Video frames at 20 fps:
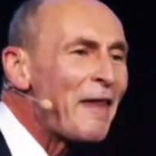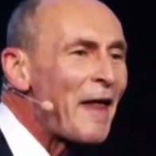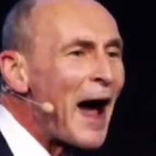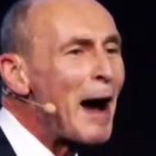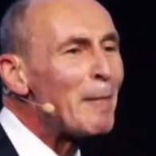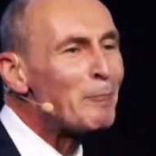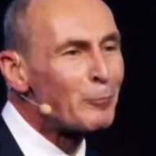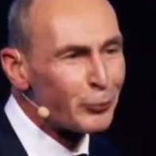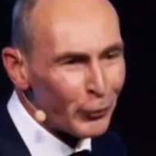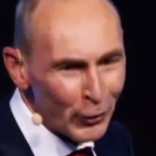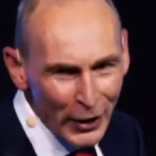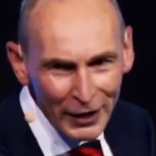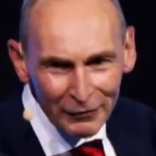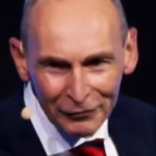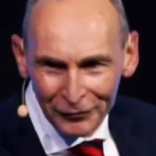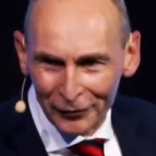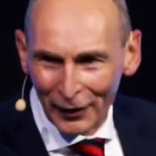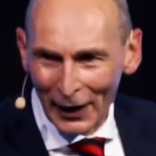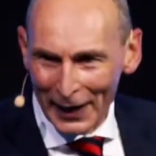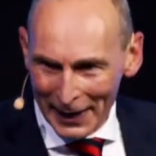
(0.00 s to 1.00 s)
that
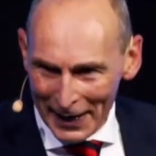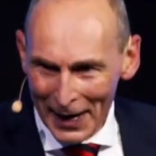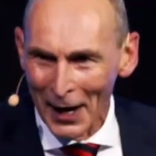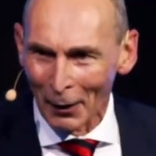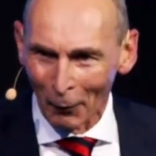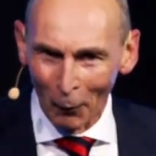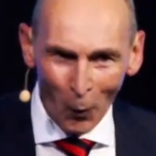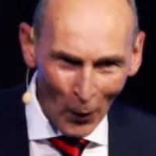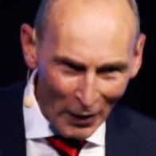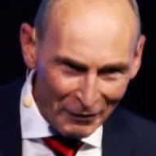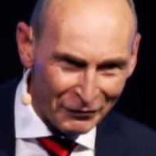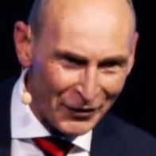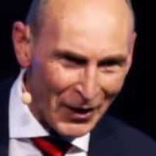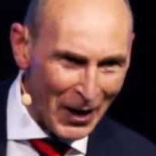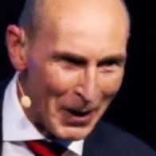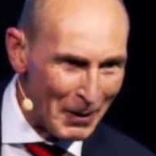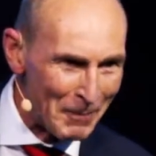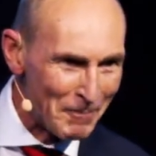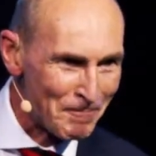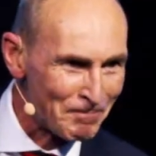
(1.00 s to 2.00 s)
briefly with
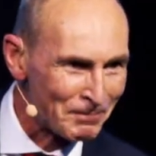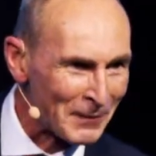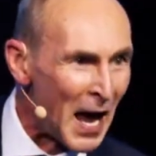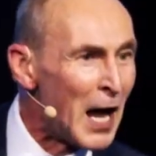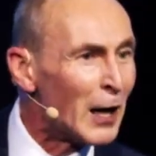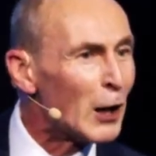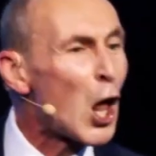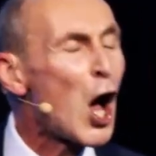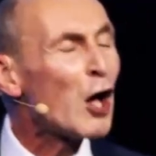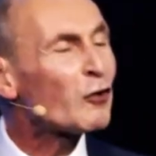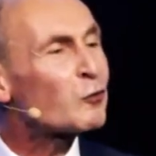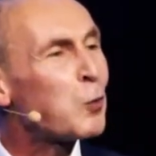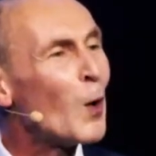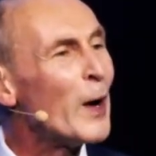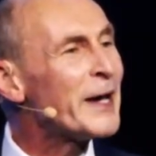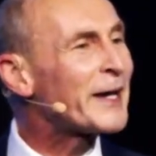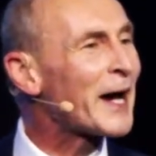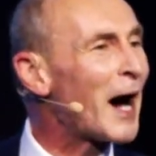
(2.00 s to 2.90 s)
you. Last week,